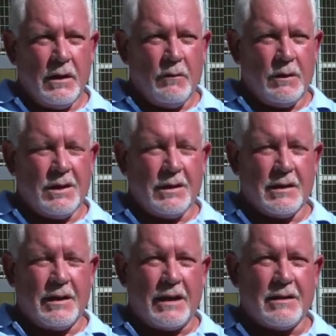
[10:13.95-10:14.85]
which
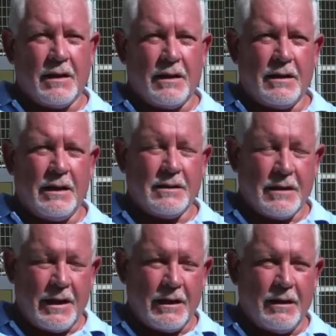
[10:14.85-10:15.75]

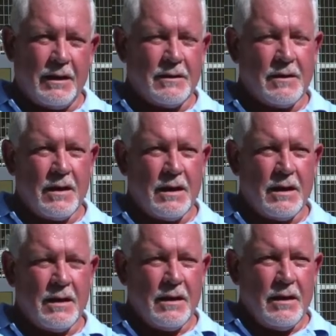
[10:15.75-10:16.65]
incidentally is the